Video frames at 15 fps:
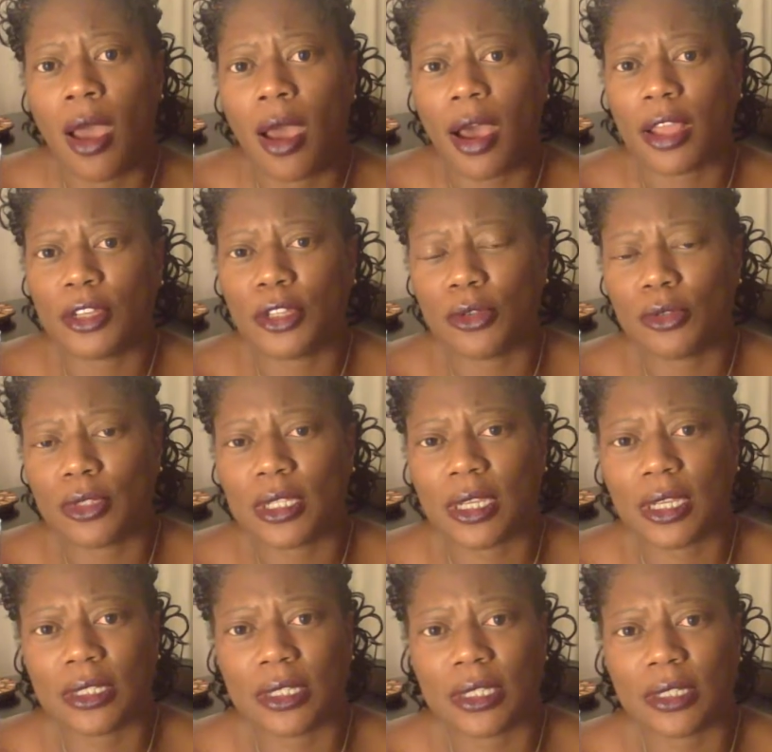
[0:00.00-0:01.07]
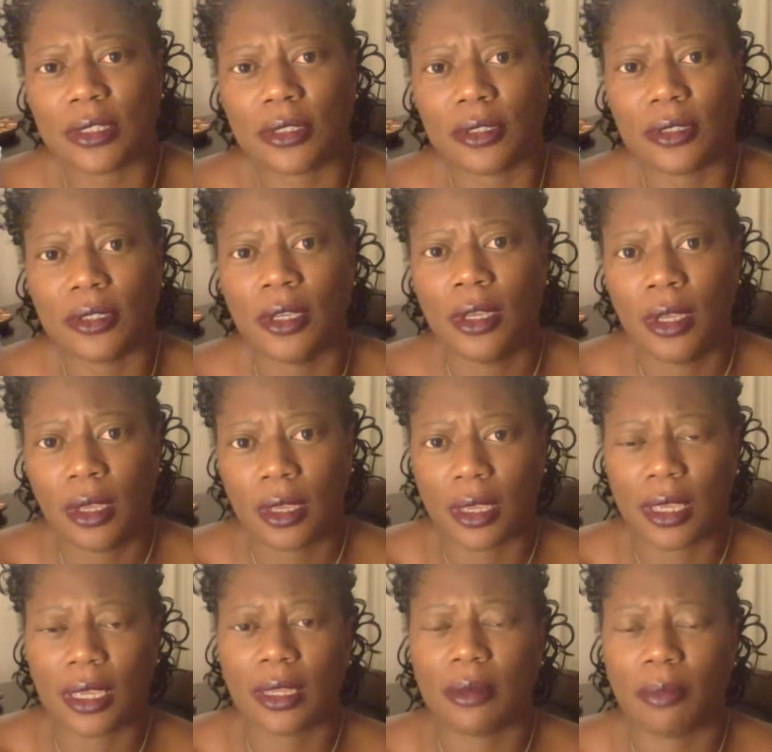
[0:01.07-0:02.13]
I do tend to
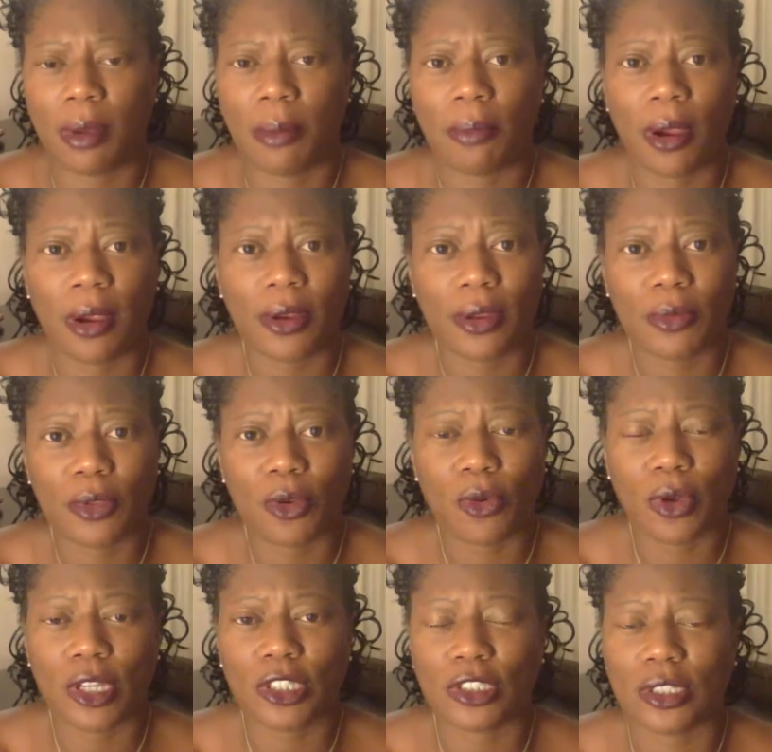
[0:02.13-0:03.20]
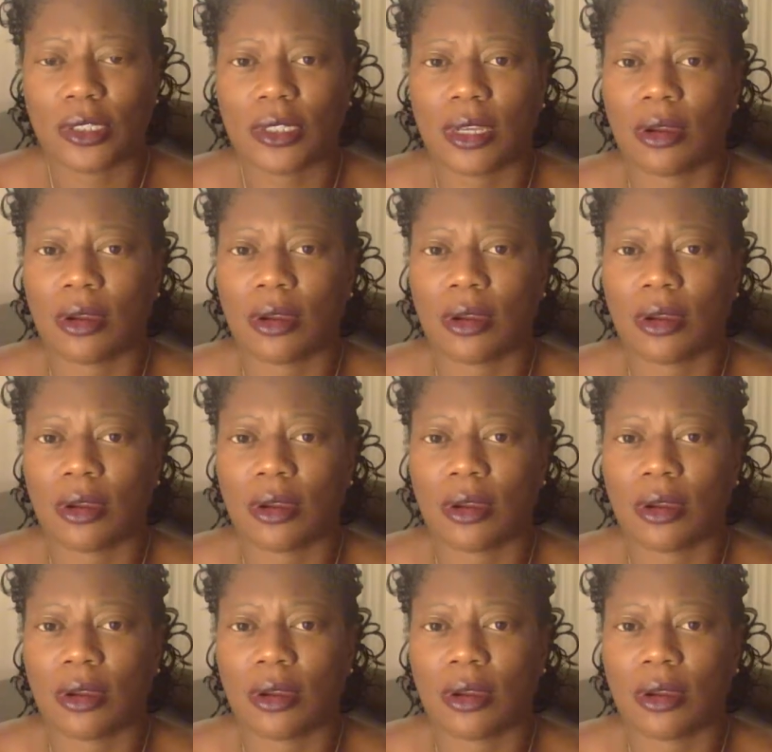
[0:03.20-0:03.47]
get bombarded with questions.